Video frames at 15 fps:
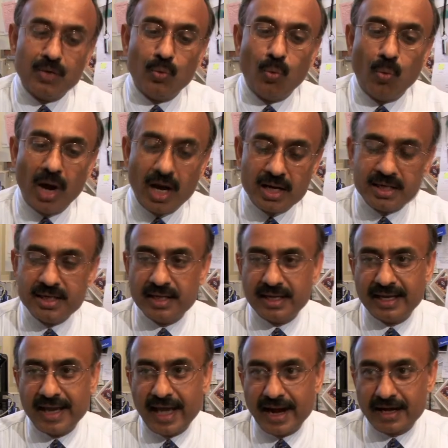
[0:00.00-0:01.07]
one
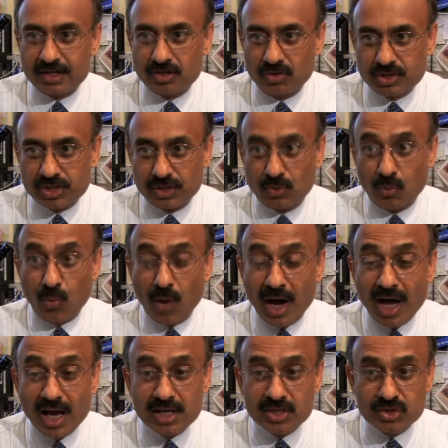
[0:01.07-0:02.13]
characteristic,
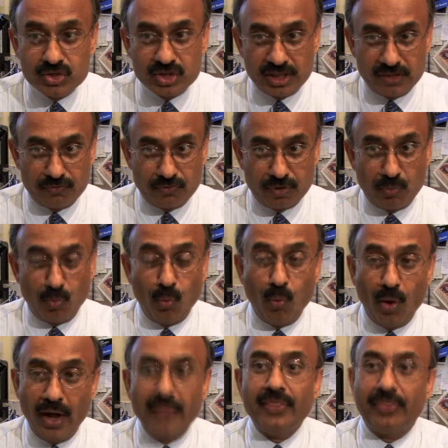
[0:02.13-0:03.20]
one gene from
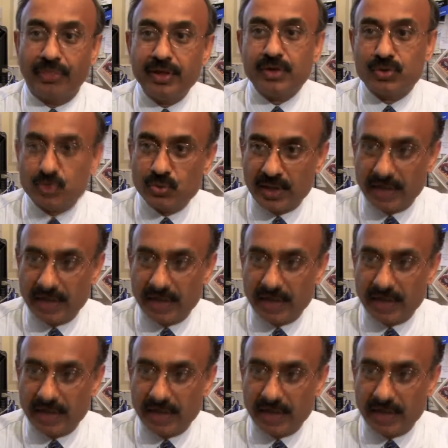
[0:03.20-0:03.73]
one thing to